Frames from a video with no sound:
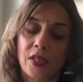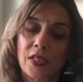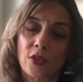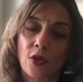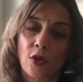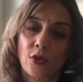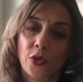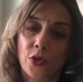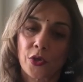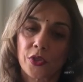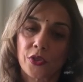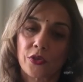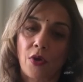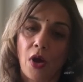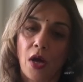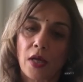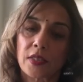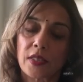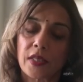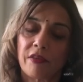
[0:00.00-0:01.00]
it's also a good
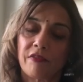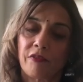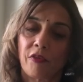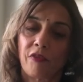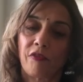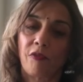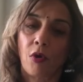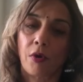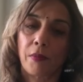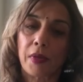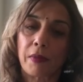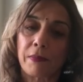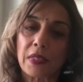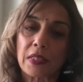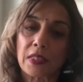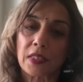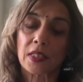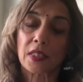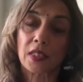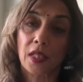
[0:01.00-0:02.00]
transit for forming
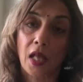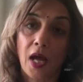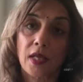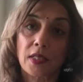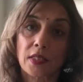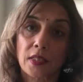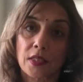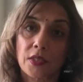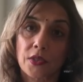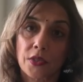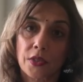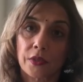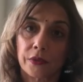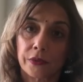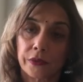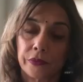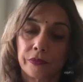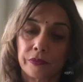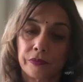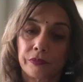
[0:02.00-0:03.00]
business alliances too.